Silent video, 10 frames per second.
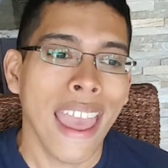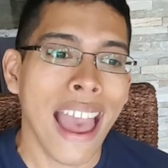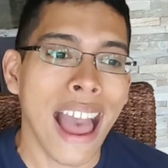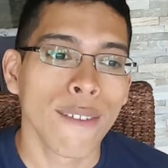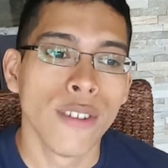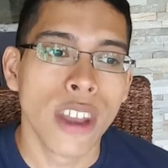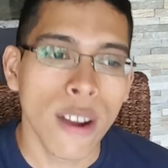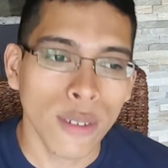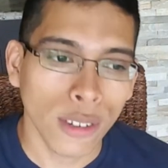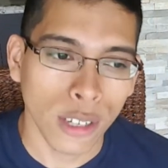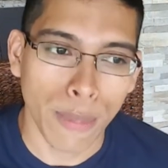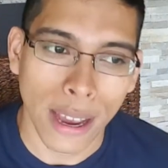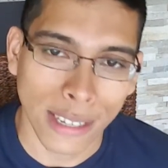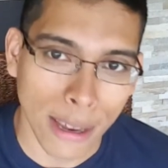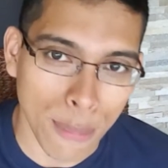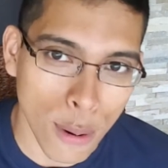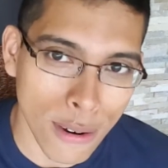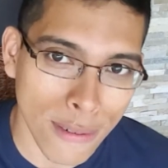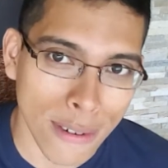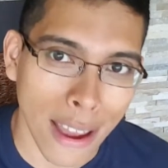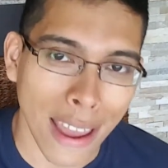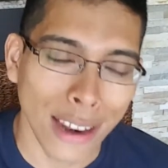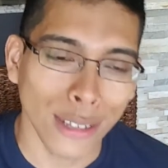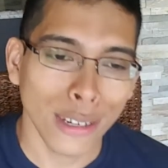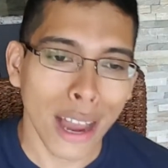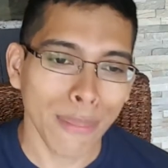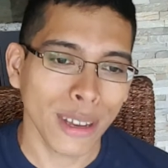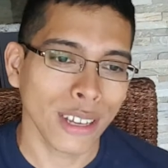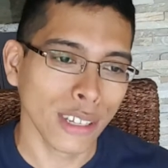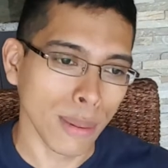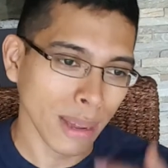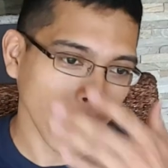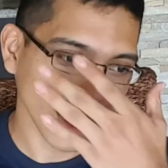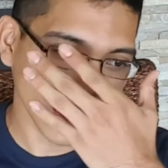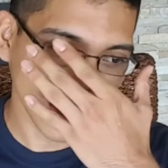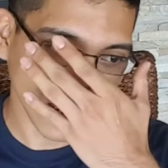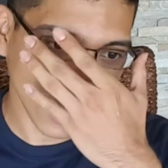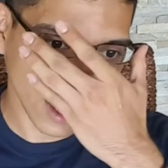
I've never listened past that point. And it's not because I'm against